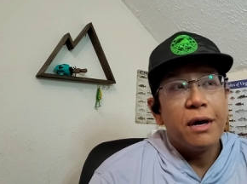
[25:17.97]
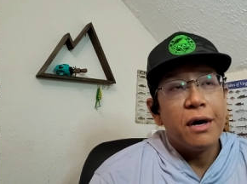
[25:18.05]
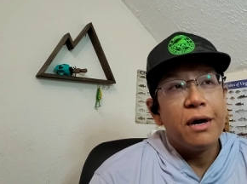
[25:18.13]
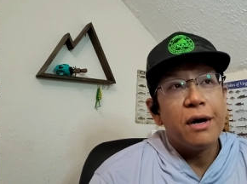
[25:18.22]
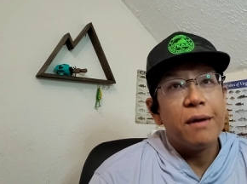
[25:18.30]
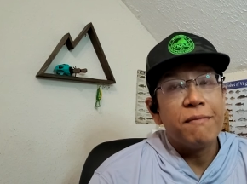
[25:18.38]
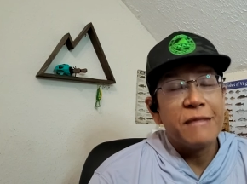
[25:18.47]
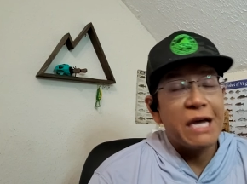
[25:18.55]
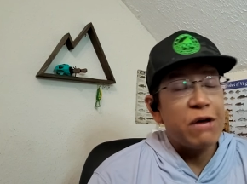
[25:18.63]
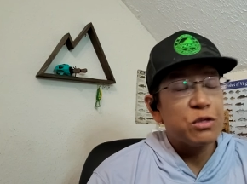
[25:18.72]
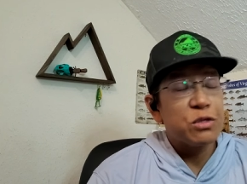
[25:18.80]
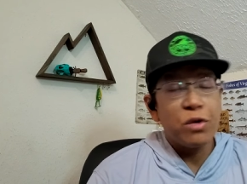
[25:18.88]
um,
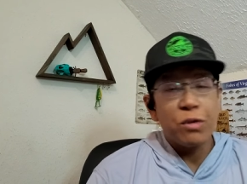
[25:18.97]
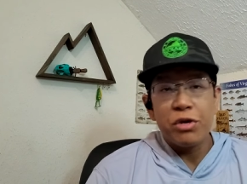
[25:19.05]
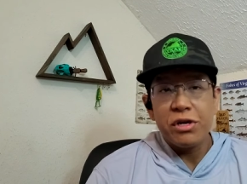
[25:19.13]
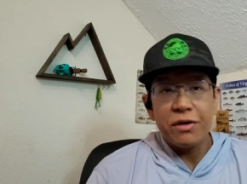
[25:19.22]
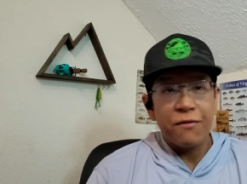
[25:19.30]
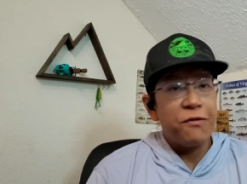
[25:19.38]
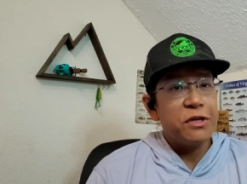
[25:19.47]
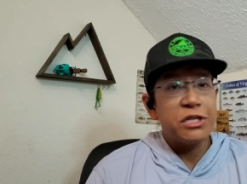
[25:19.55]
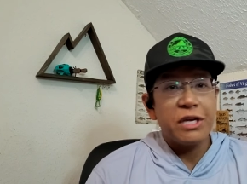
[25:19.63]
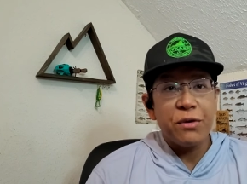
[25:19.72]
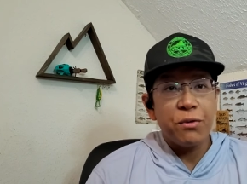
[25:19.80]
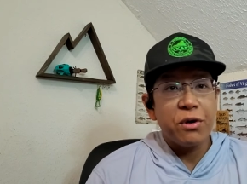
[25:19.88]
that was one where you can fish
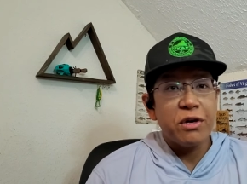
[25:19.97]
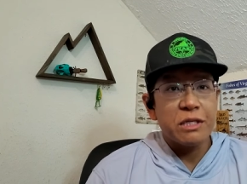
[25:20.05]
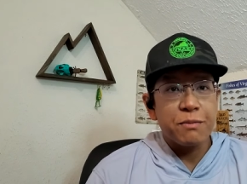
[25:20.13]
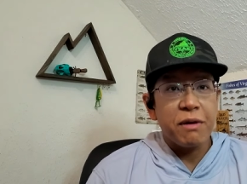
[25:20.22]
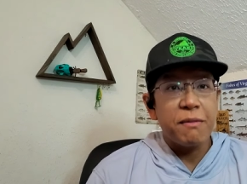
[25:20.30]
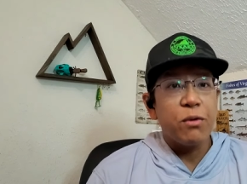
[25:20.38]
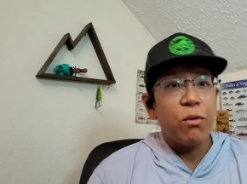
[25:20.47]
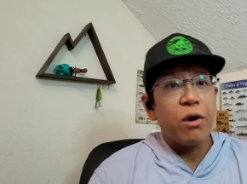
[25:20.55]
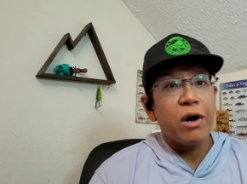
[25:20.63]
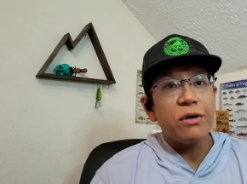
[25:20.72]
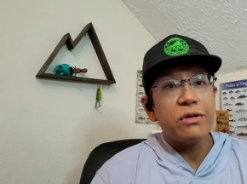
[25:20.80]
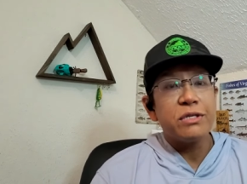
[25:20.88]
anywhere. That's public
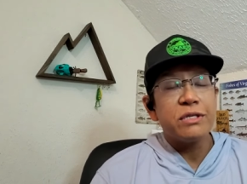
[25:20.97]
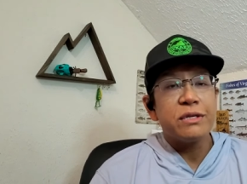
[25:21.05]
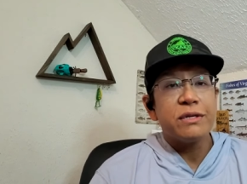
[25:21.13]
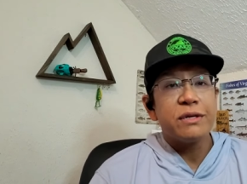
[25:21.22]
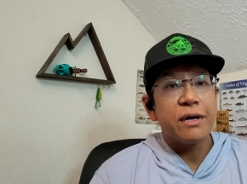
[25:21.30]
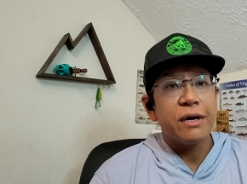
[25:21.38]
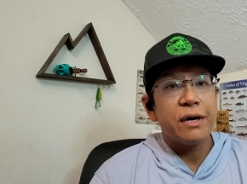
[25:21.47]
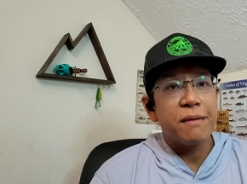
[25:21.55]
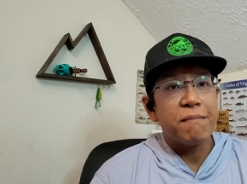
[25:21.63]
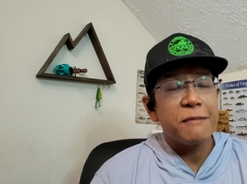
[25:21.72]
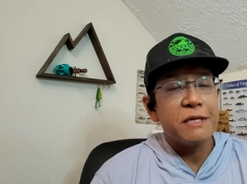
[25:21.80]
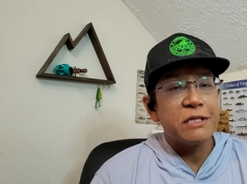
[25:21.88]
waters. Uh,
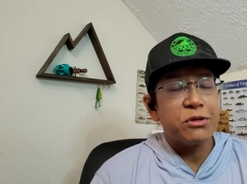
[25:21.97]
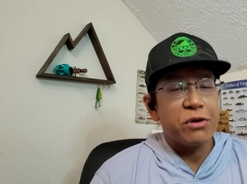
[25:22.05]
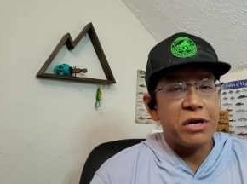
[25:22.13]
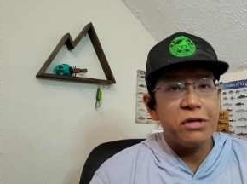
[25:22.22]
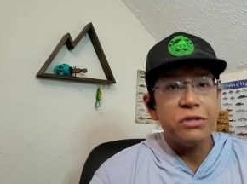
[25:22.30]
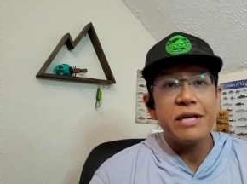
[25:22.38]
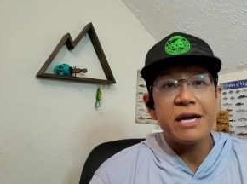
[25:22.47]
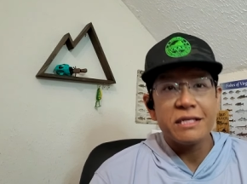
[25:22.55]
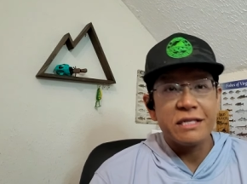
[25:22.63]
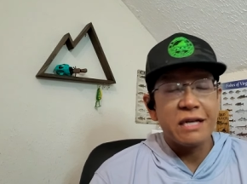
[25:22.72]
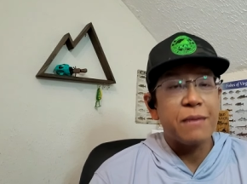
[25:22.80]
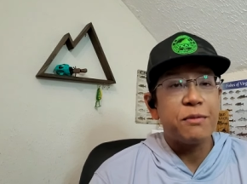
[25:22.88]
and so I used that
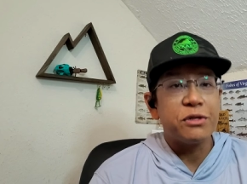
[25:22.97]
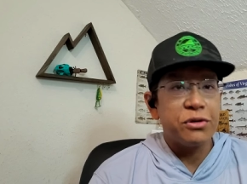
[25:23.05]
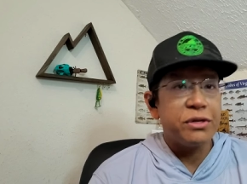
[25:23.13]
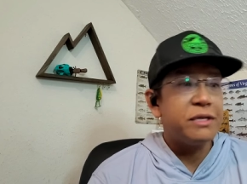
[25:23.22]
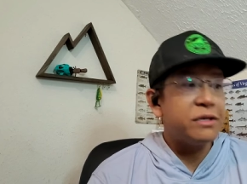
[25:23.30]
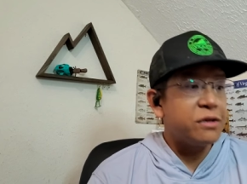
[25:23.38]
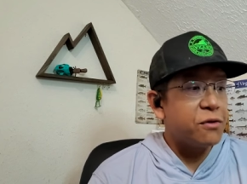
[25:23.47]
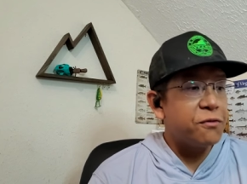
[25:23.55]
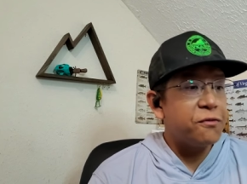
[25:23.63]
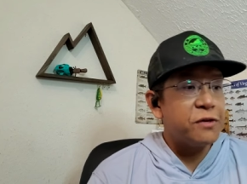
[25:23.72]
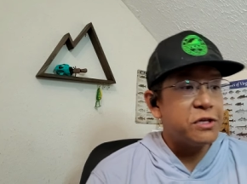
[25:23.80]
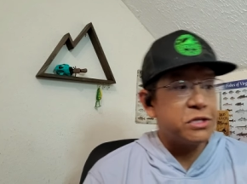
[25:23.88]
as an opportunity to go
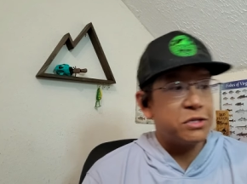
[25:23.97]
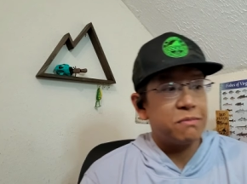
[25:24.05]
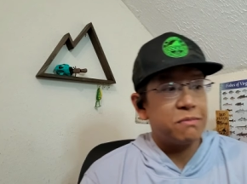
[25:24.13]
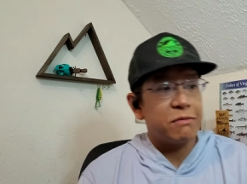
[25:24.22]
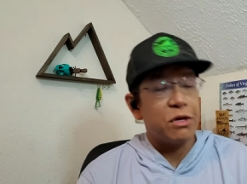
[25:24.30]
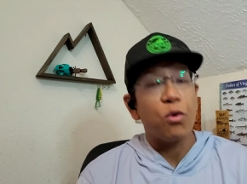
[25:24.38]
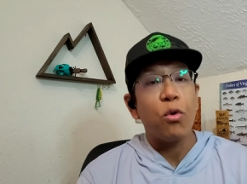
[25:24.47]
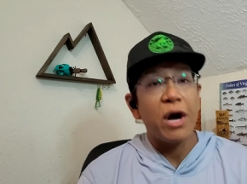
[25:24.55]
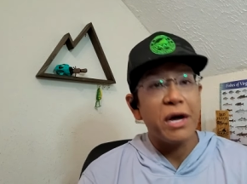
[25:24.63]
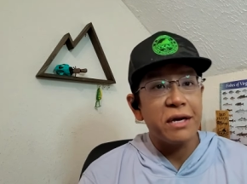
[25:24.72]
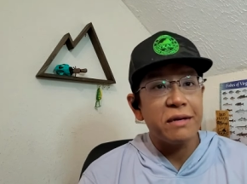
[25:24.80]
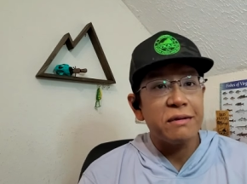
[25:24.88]
fish
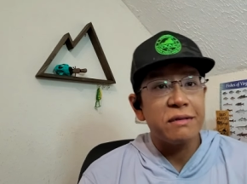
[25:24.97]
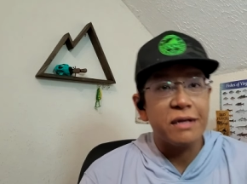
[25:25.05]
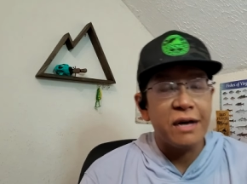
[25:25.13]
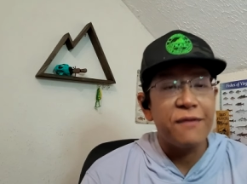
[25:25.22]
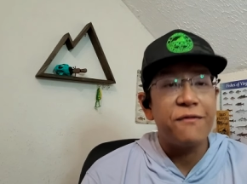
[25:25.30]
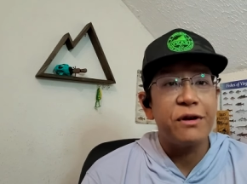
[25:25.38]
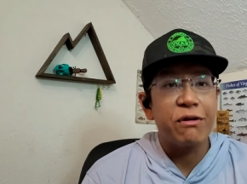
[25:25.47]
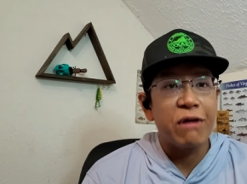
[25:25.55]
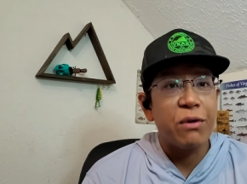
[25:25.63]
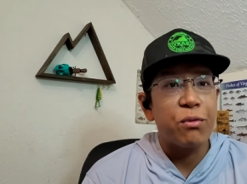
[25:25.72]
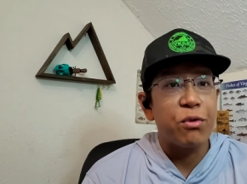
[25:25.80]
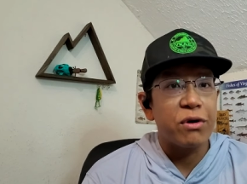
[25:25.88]
Aquia to kind of figure
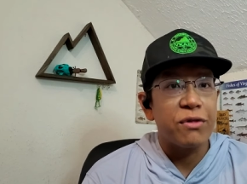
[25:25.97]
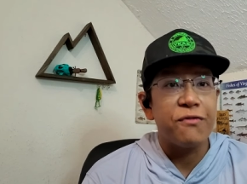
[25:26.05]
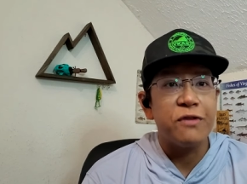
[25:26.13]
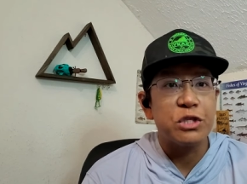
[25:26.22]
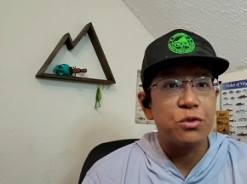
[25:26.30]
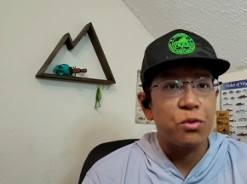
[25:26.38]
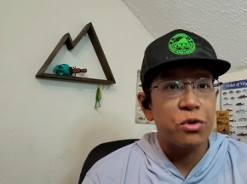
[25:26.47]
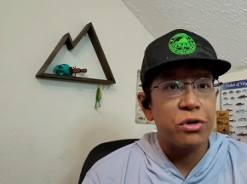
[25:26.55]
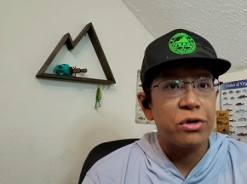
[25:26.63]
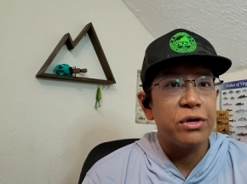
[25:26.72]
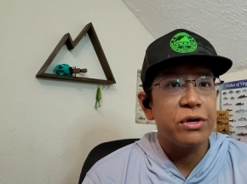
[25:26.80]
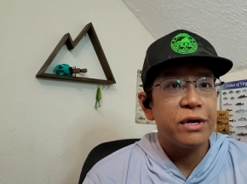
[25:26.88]
out where the fish were.